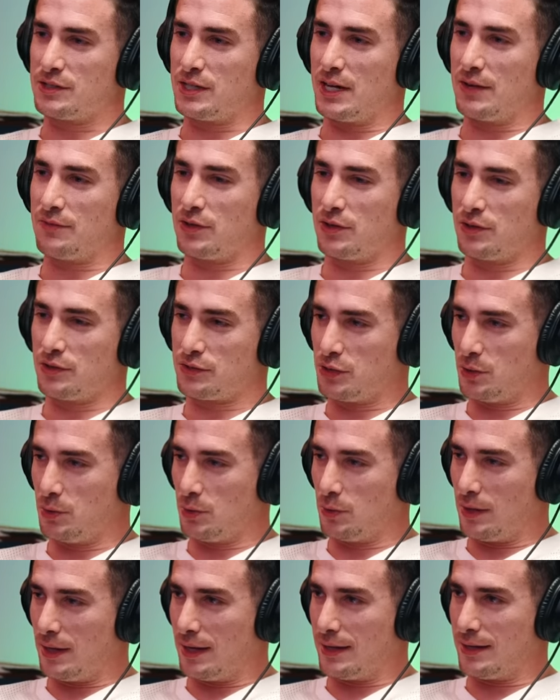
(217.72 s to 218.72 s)
it ever,
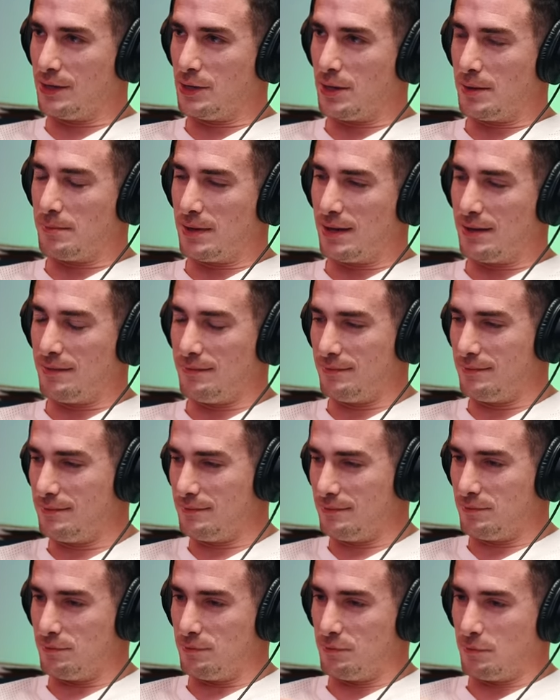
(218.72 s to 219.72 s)
so I, you know, I'm
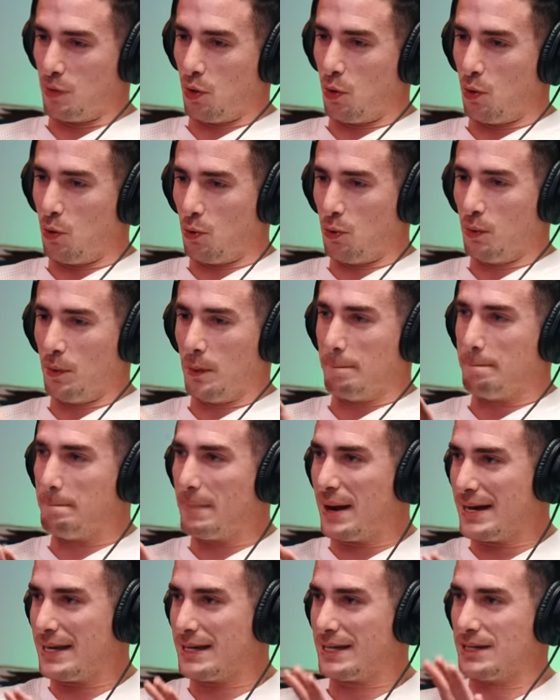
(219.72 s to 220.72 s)
the whole
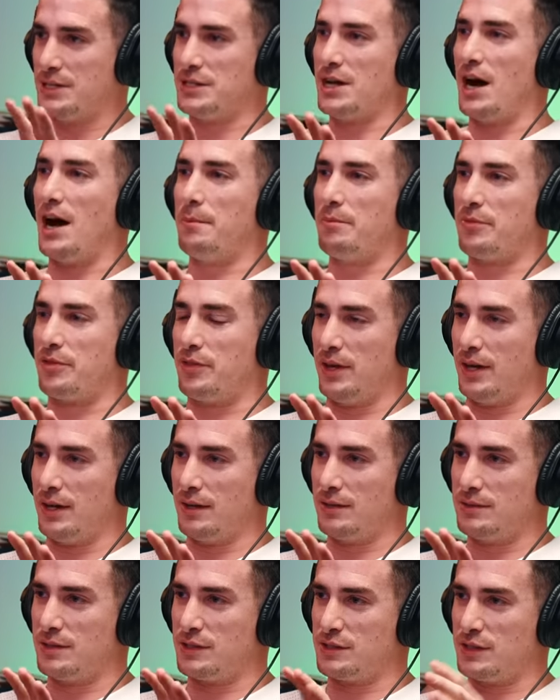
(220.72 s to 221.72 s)
Mike and Dom thing.
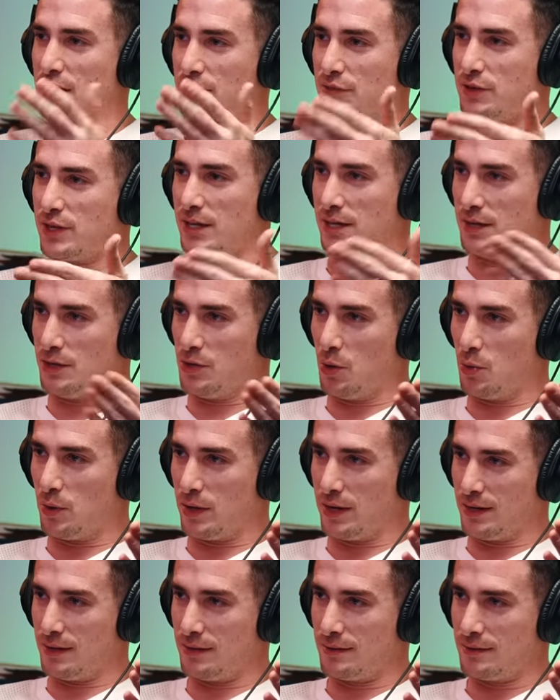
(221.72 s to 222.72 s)
Yeah. Does it ever get
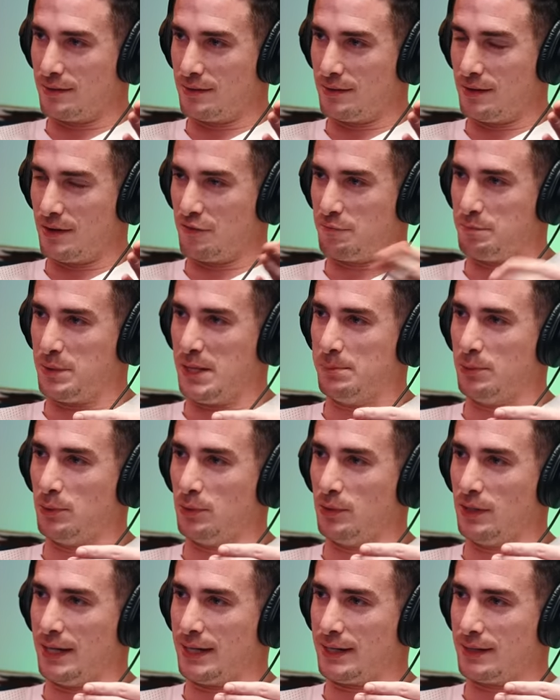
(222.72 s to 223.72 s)
annoying of
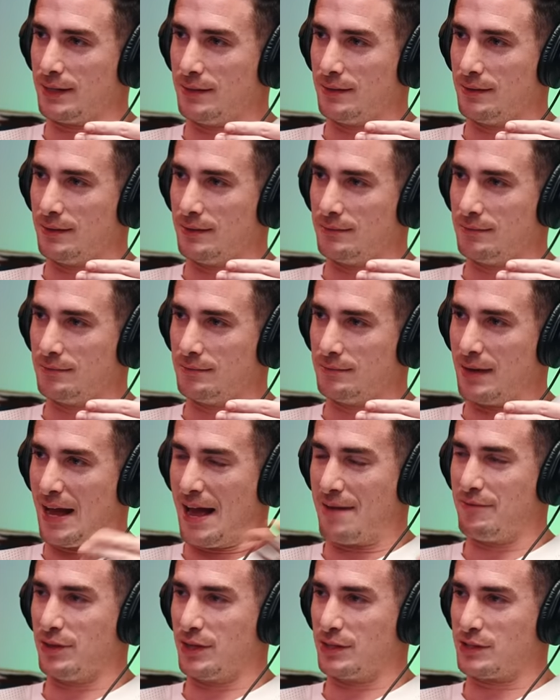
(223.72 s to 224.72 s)
people like
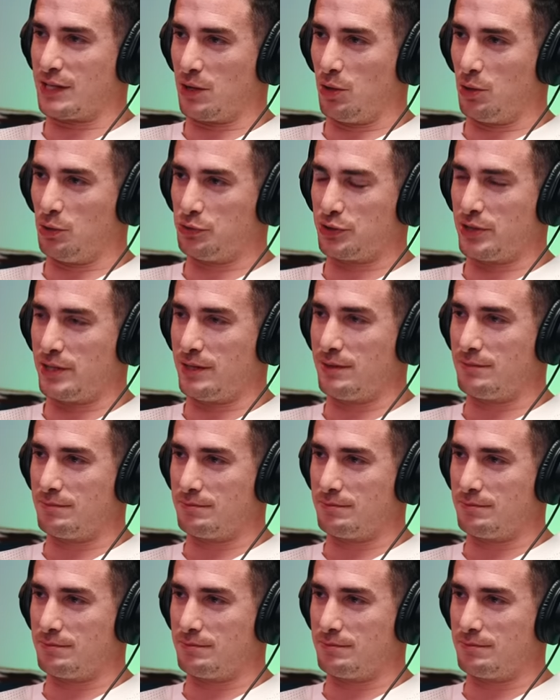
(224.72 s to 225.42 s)
having this like alternate